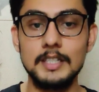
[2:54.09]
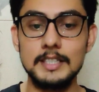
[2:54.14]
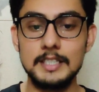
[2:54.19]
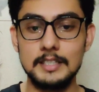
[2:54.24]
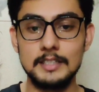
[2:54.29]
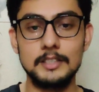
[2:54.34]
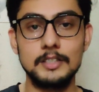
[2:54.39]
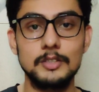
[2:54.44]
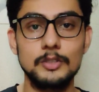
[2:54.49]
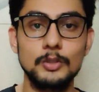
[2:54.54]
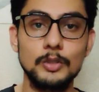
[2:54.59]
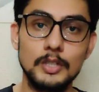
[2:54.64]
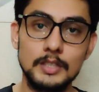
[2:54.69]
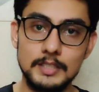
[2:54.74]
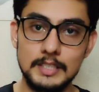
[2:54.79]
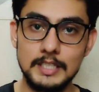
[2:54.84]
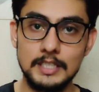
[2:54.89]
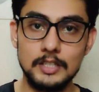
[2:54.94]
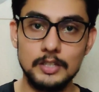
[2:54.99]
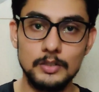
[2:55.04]
They do not
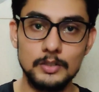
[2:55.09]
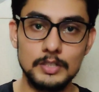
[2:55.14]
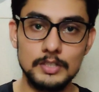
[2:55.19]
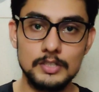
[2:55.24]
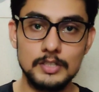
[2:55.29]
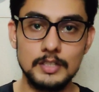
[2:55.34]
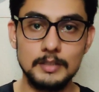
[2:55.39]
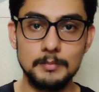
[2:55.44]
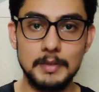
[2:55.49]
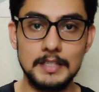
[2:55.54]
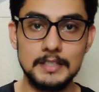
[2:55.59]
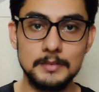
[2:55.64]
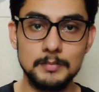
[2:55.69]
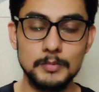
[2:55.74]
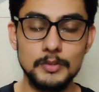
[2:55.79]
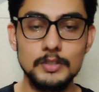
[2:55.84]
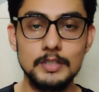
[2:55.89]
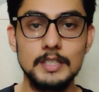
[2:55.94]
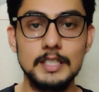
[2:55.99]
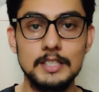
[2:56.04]
take your original
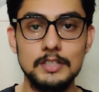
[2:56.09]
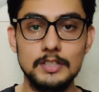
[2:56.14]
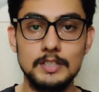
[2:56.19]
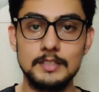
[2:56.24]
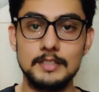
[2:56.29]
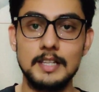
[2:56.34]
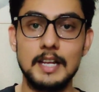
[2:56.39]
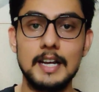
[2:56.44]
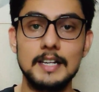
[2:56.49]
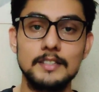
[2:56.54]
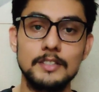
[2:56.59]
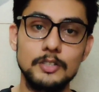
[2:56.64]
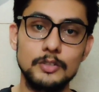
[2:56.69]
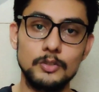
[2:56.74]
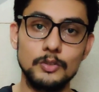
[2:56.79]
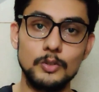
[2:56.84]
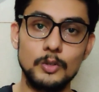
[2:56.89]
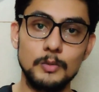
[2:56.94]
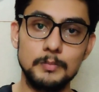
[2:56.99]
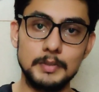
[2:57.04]
passport. They just ask you
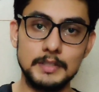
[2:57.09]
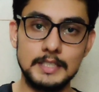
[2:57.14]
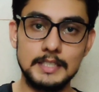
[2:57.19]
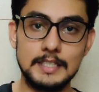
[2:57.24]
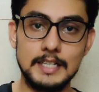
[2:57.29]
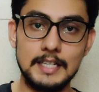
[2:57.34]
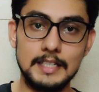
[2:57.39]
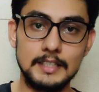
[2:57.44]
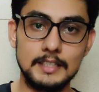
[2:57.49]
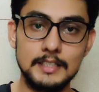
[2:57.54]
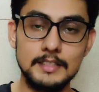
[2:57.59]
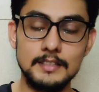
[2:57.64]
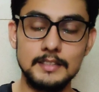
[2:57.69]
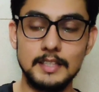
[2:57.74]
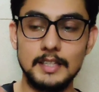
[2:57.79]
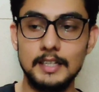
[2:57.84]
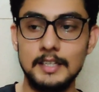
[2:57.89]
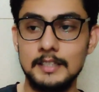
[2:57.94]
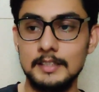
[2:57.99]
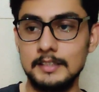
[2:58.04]
to open it like this,
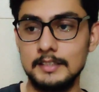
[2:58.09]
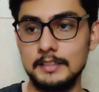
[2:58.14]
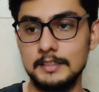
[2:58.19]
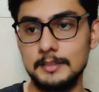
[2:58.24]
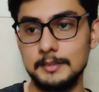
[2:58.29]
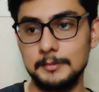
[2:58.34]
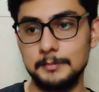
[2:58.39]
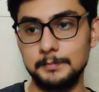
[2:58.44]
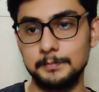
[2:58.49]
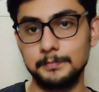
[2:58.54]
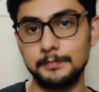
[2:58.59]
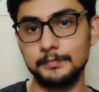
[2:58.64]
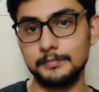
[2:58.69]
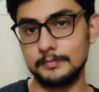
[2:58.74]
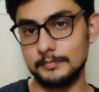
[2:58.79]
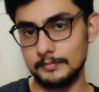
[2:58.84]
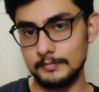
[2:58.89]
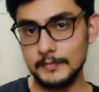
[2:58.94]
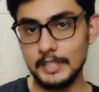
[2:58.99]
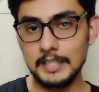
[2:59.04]
and
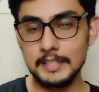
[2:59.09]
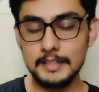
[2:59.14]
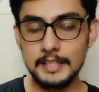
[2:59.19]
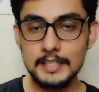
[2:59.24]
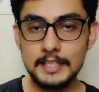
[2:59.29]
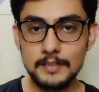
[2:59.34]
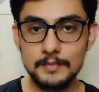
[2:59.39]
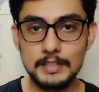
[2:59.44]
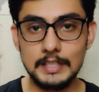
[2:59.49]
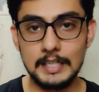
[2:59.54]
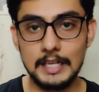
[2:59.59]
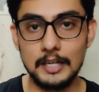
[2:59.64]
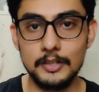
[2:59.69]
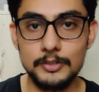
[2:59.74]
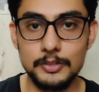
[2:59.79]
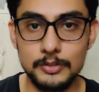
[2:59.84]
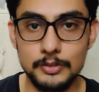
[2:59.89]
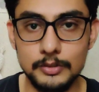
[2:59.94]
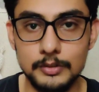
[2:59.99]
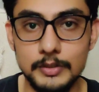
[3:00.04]
then they will allow
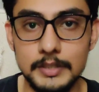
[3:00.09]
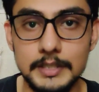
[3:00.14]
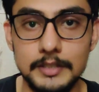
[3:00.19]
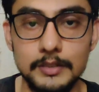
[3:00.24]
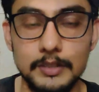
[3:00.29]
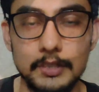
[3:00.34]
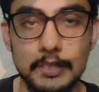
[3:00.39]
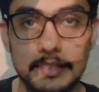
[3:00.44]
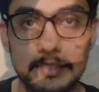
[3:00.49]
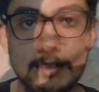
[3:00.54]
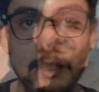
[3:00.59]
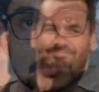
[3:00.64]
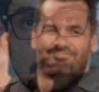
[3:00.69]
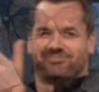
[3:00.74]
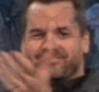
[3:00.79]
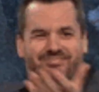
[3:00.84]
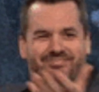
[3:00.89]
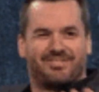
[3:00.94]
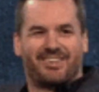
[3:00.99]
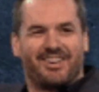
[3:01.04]
you to go into the
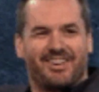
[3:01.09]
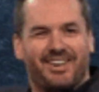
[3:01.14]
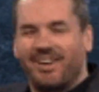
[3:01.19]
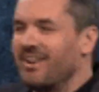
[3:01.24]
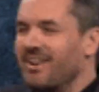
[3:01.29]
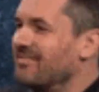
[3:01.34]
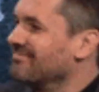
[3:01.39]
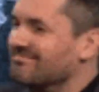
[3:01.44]
examination hall.